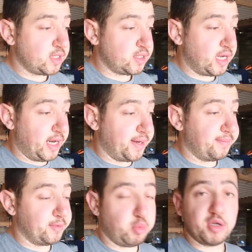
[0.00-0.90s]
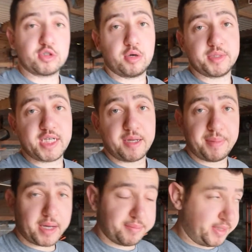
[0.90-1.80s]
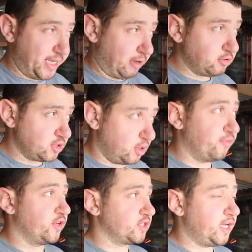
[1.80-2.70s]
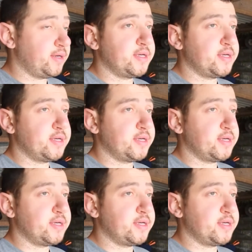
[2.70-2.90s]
the wheels are going to be taken back up in the house, obviously,